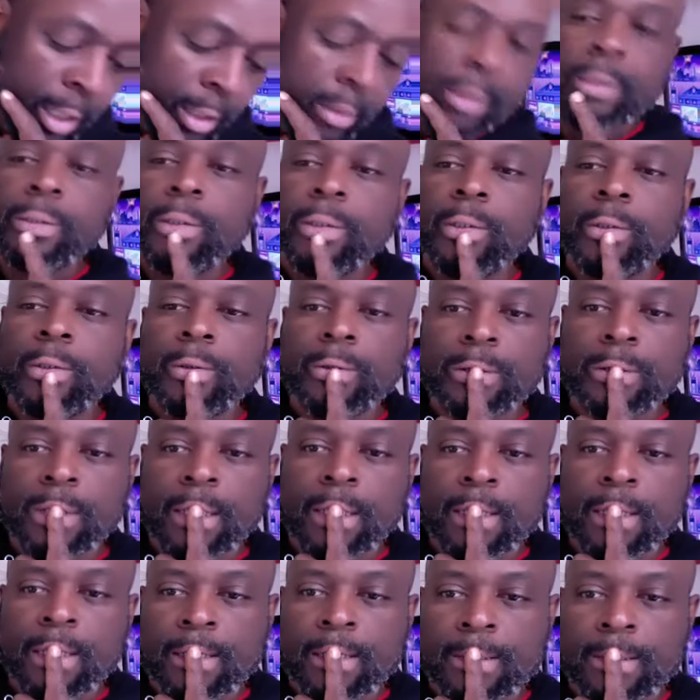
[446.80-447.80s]
Look at those
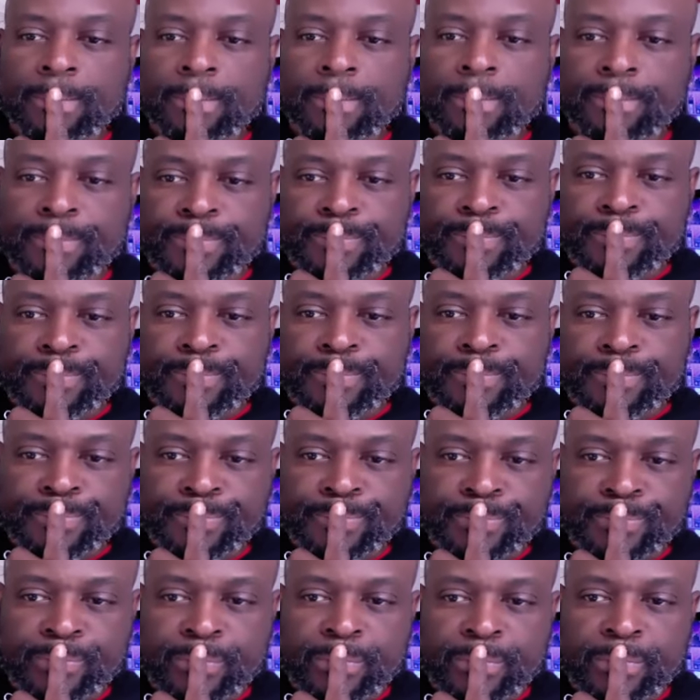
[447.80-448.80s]
and
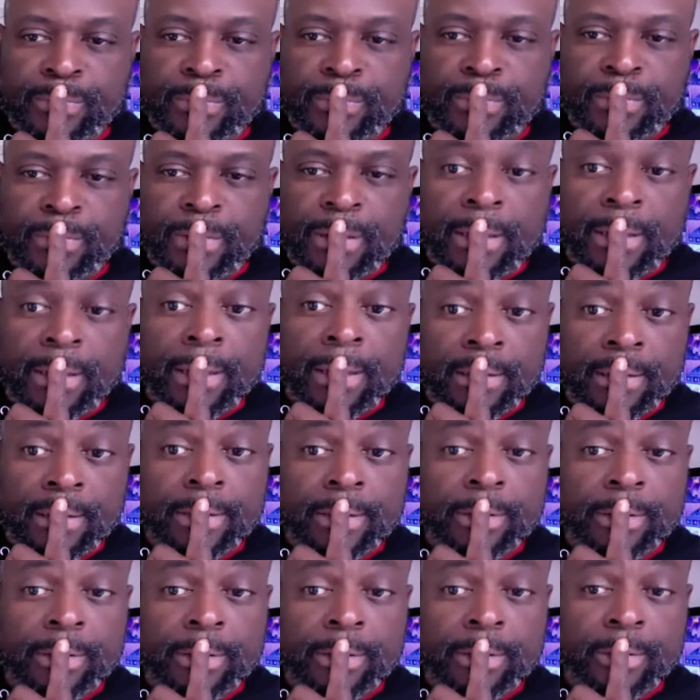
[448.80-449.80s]
look
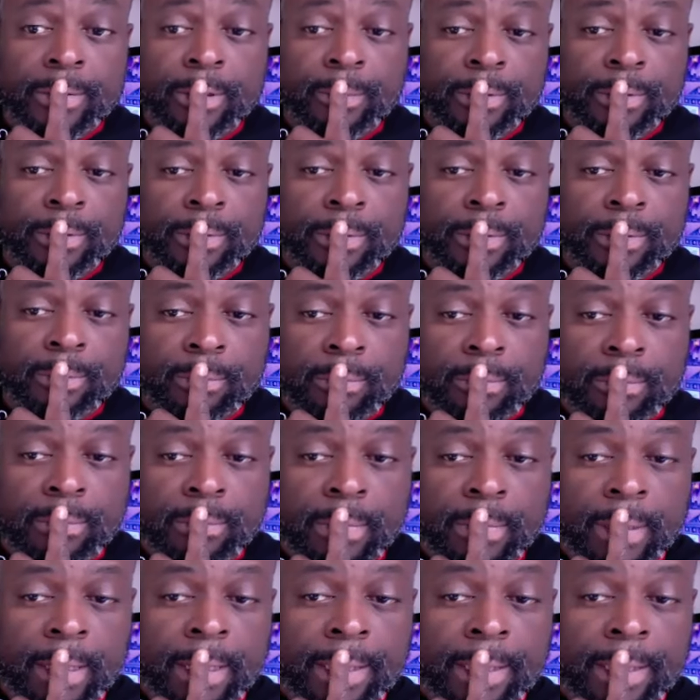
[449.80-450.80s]
at those numbers
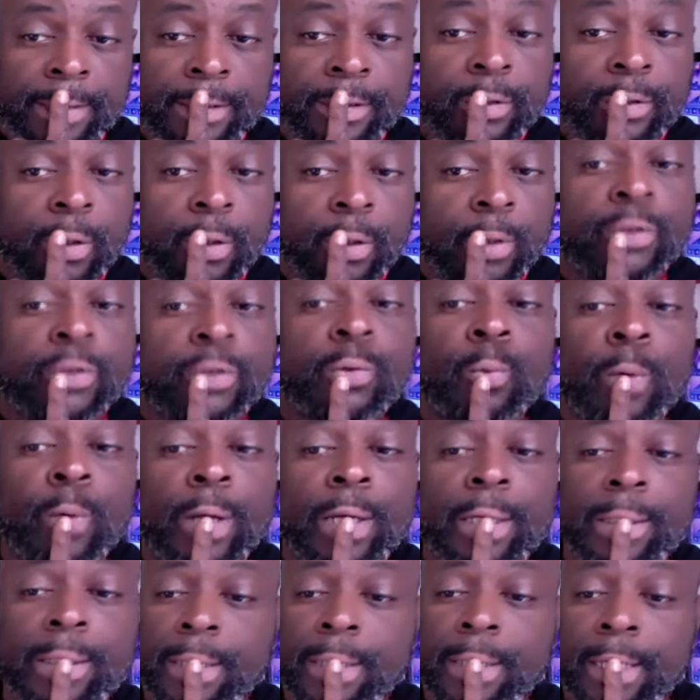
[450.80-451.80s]
and start to
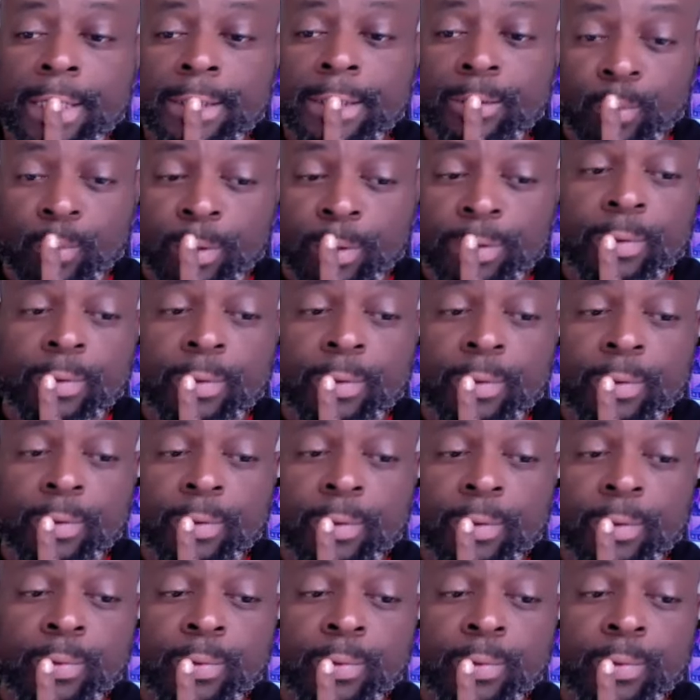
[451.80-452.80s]
recognize what those
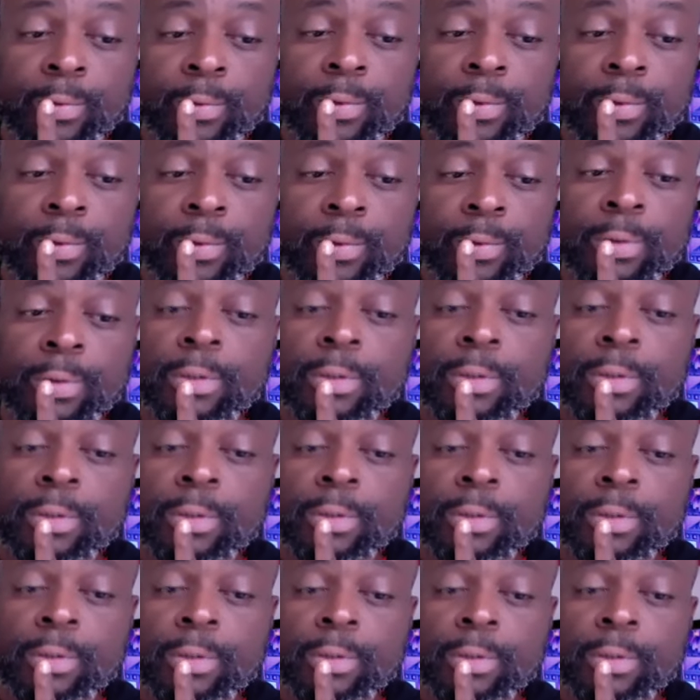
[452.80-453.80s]

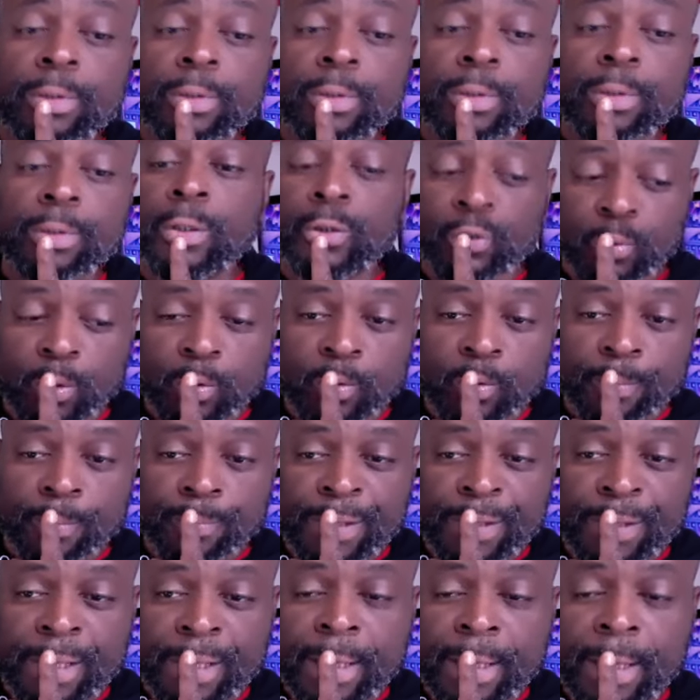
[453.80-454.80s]
numbers do and
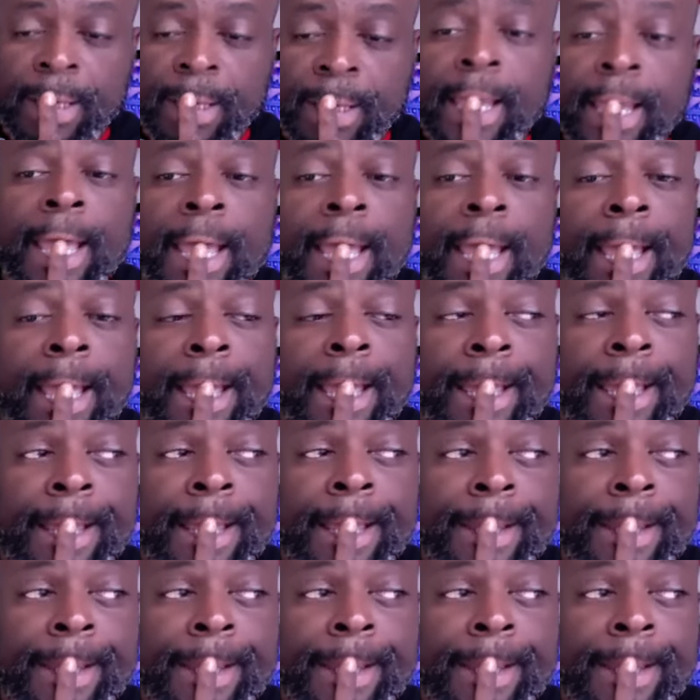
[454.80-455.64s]
what they control.